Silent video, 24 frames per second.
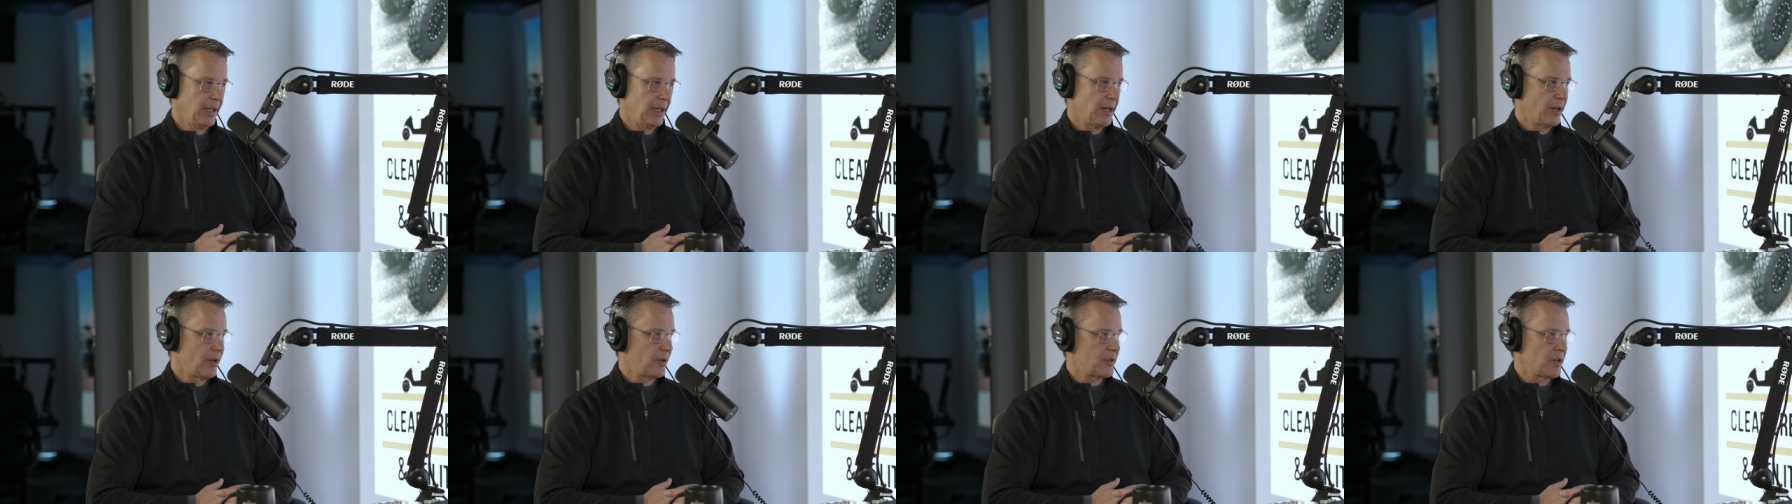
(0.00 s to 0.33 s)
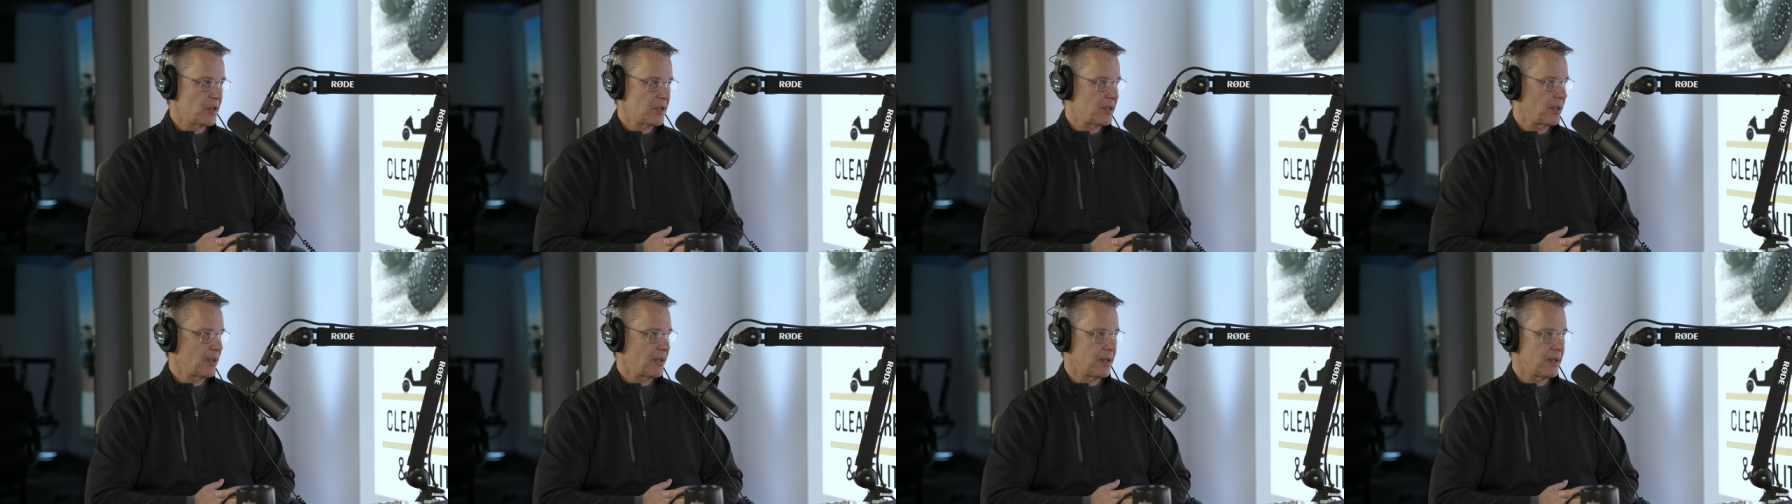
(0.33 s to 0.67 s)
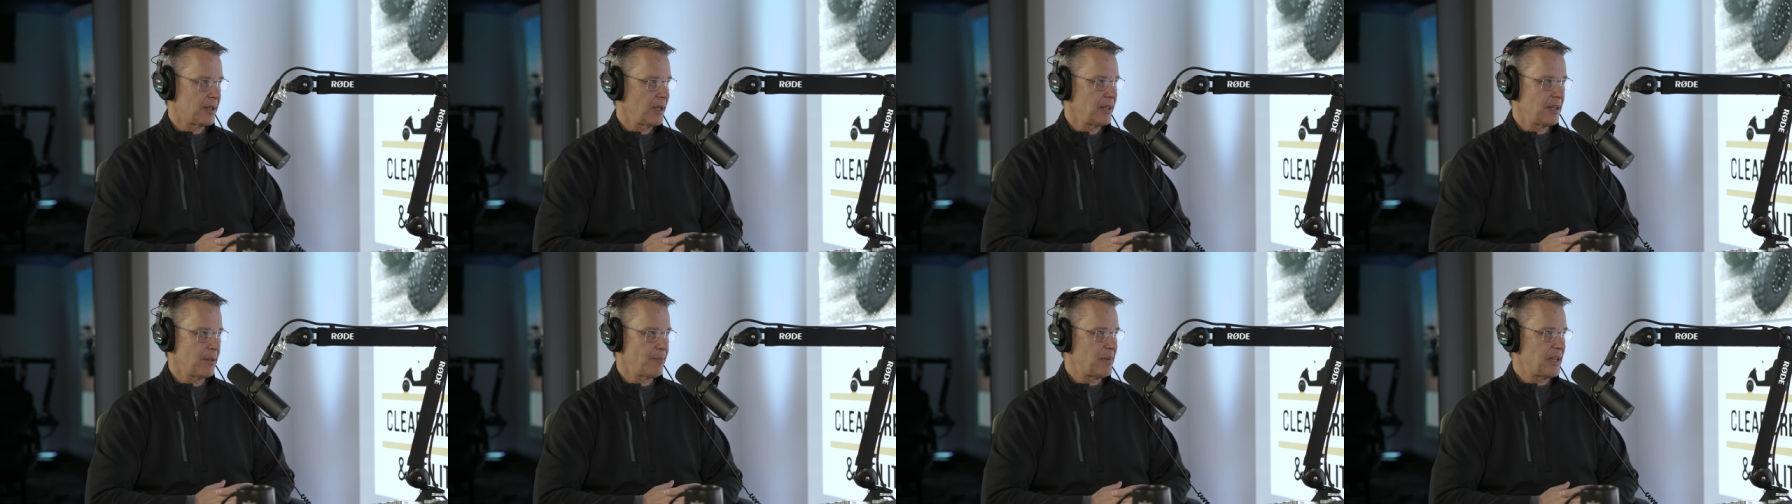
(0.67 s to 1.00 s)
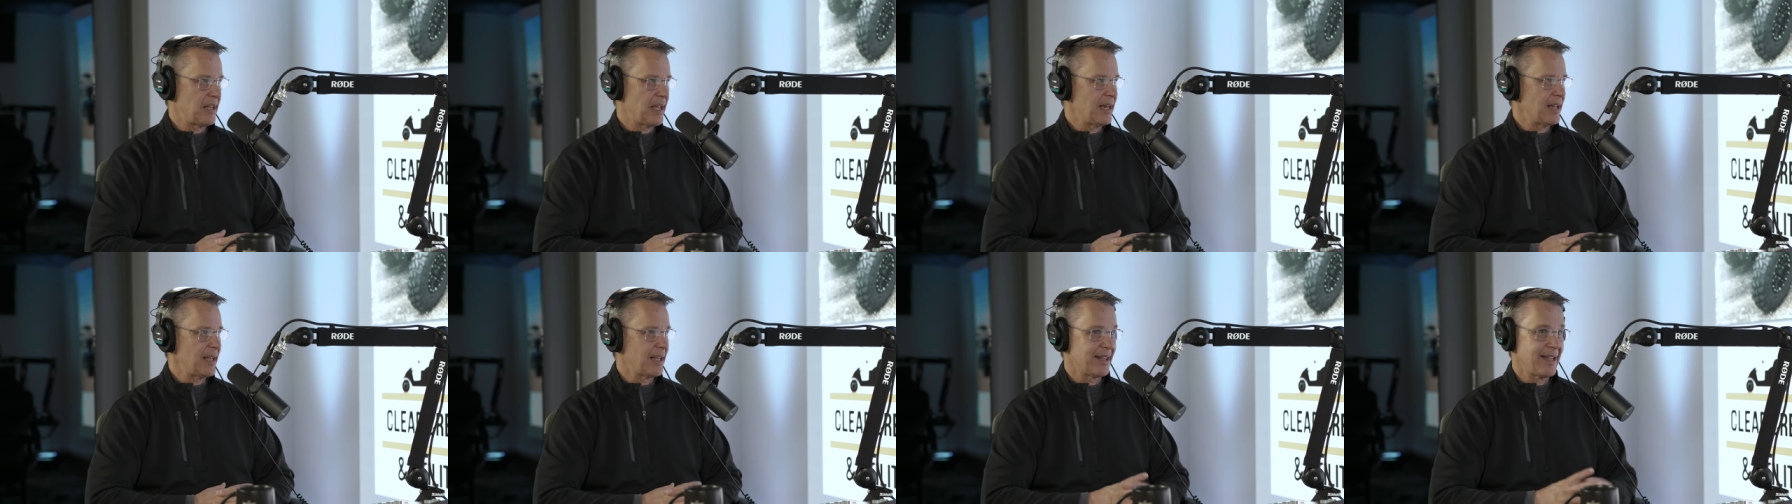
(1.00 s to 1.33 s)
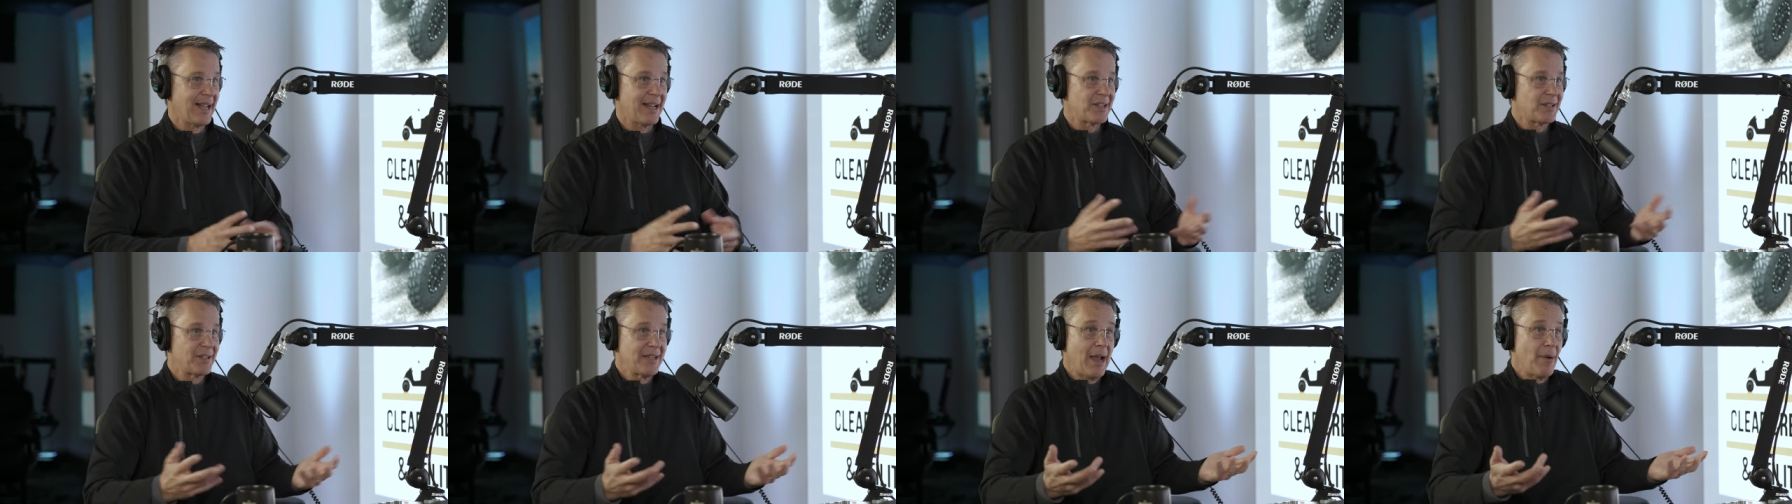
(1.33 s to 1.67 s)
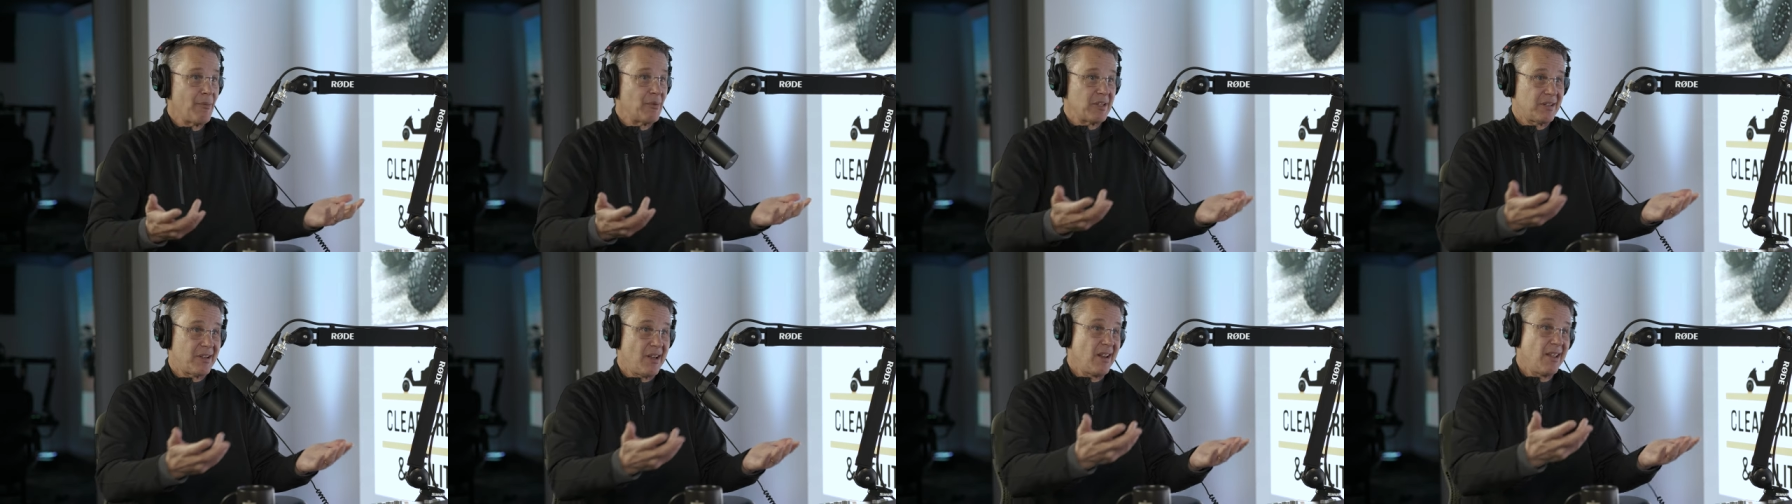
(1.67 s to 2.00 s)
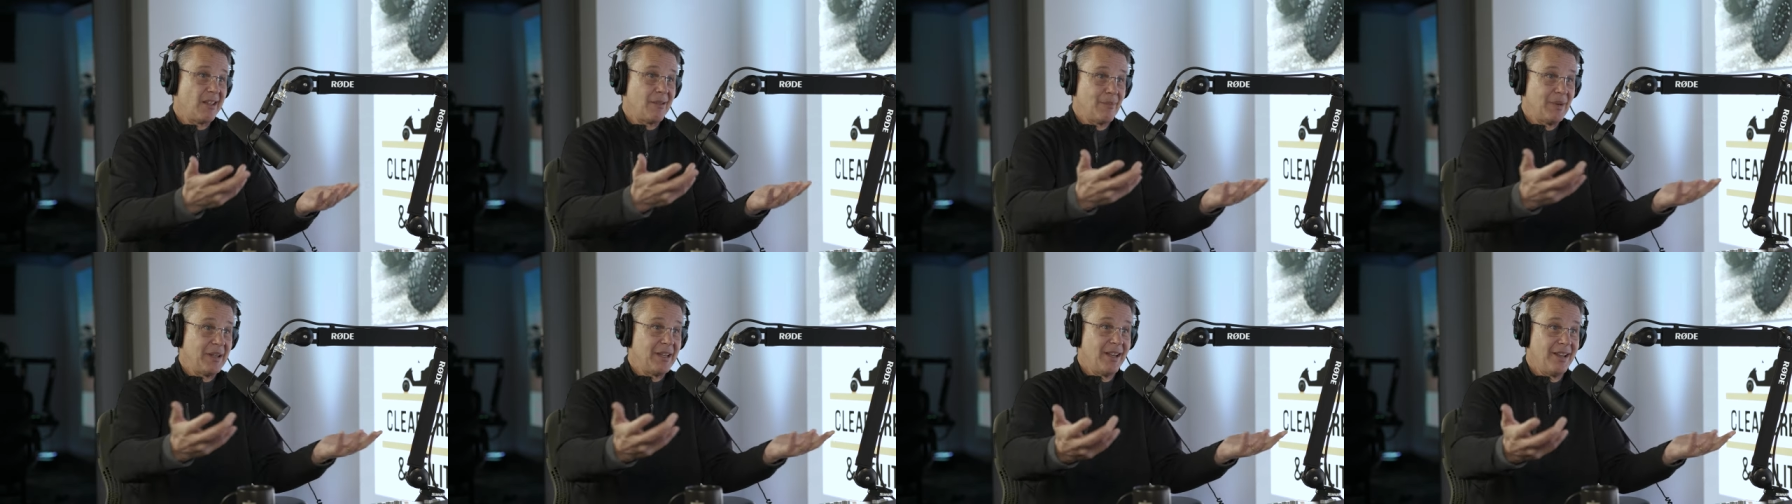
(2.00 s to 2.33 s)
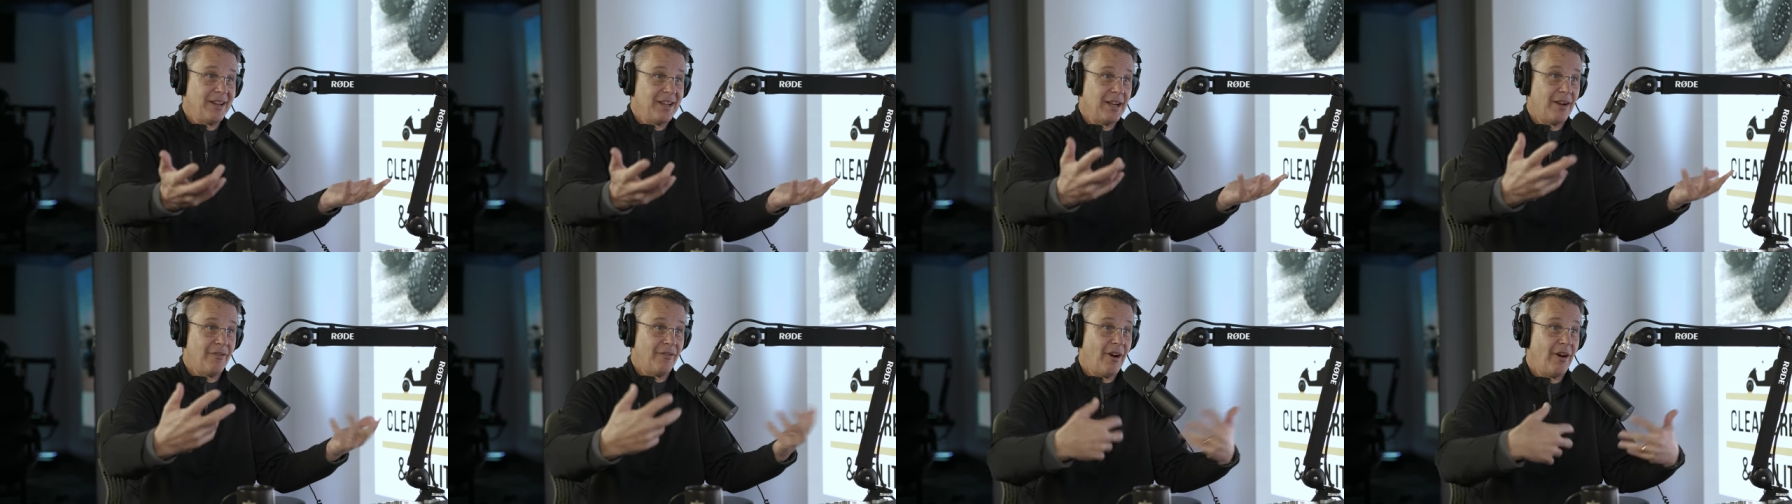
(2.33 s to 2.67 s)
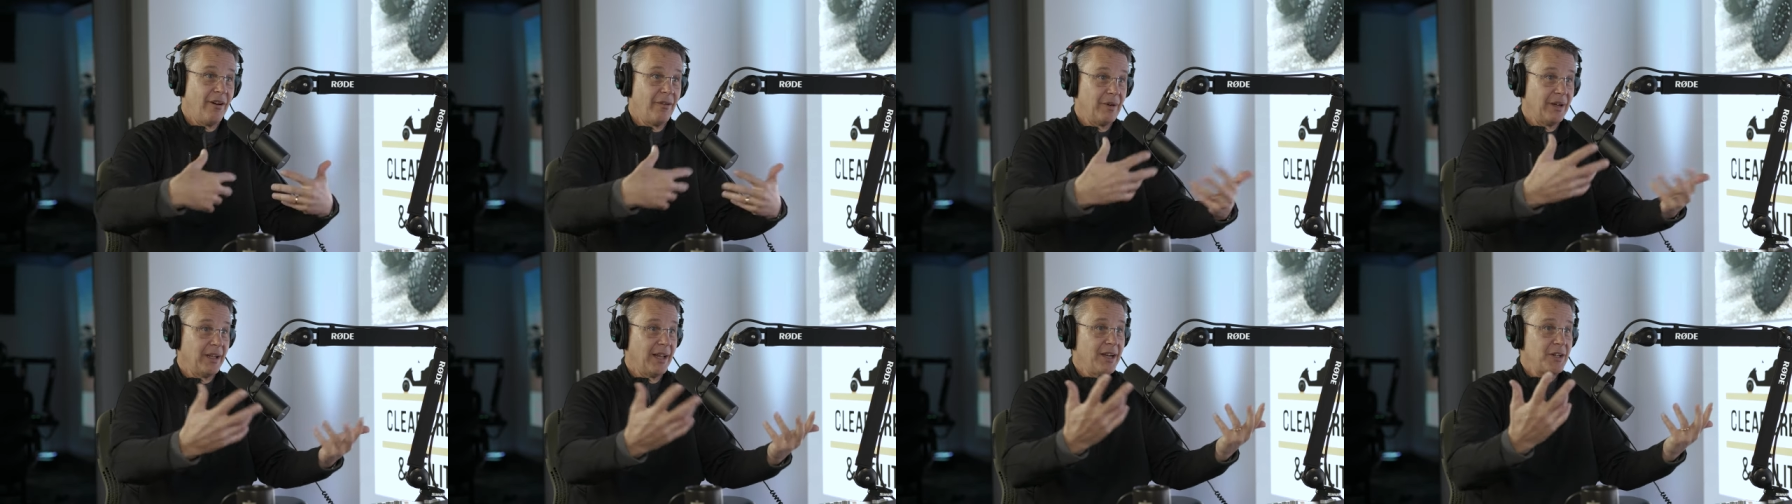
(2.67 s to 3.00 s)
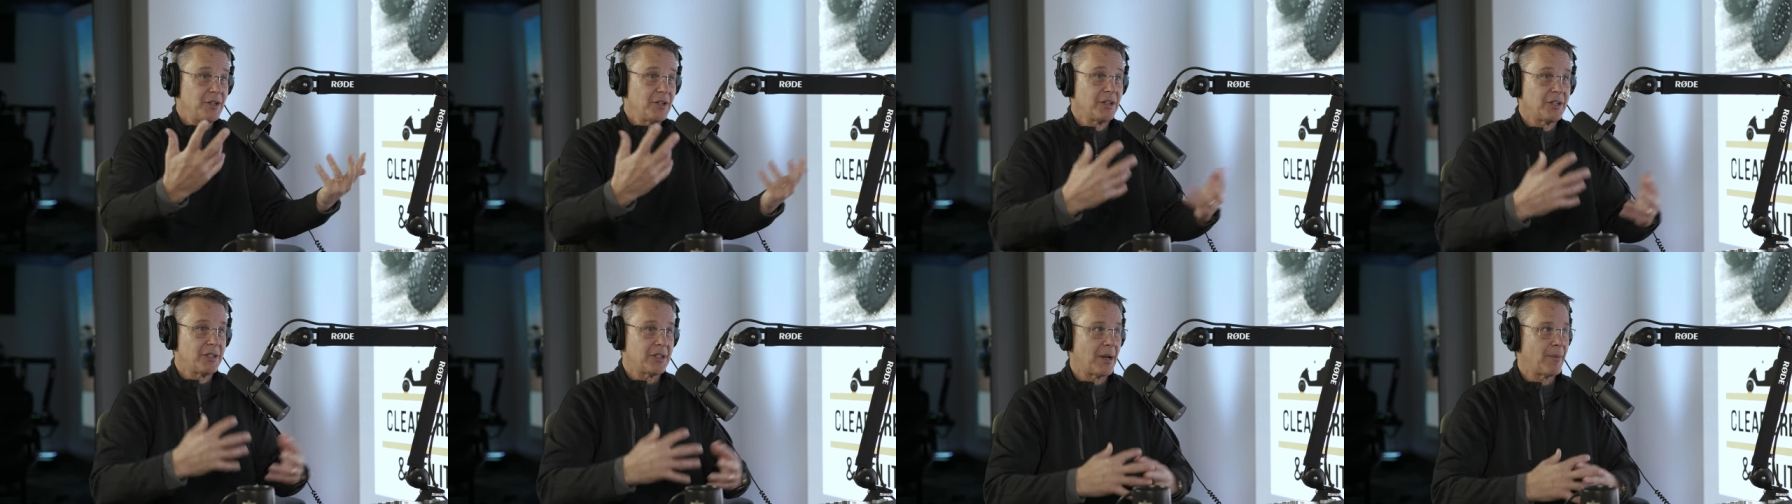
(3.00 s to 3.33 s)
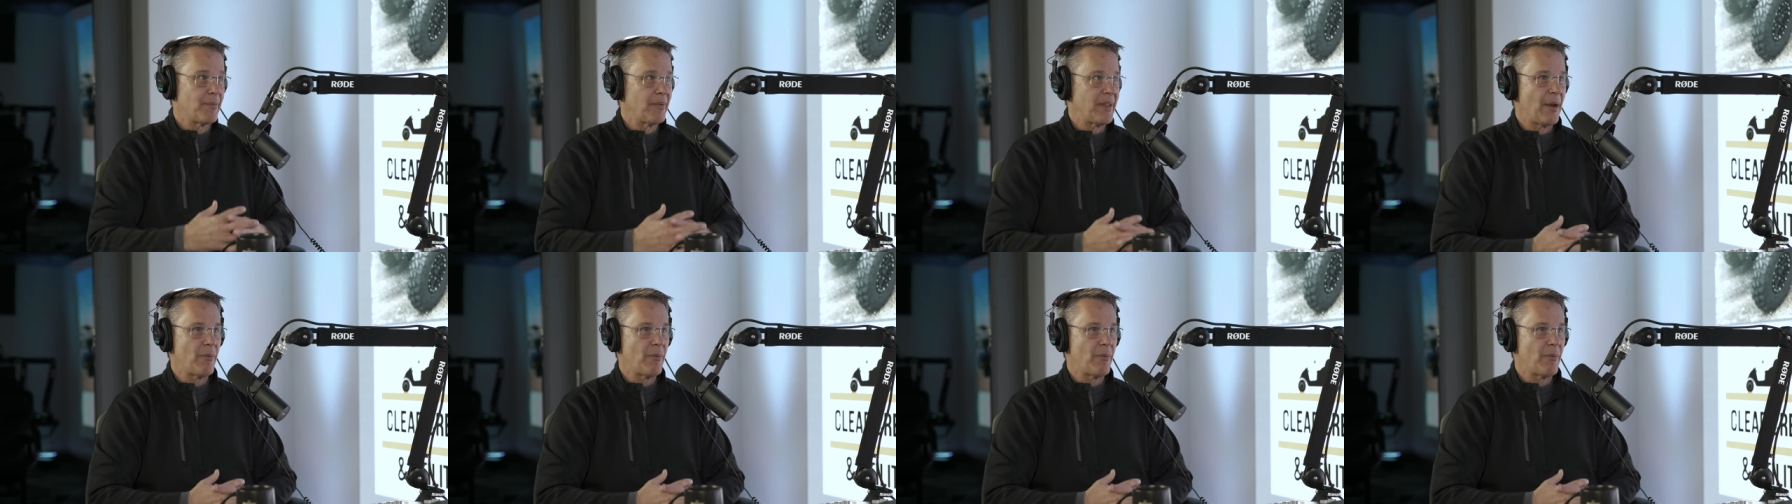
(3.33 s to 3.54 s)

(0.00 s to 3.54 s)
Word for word: You know, just the in the beginning, and that that was kind of the beginning of our relationship,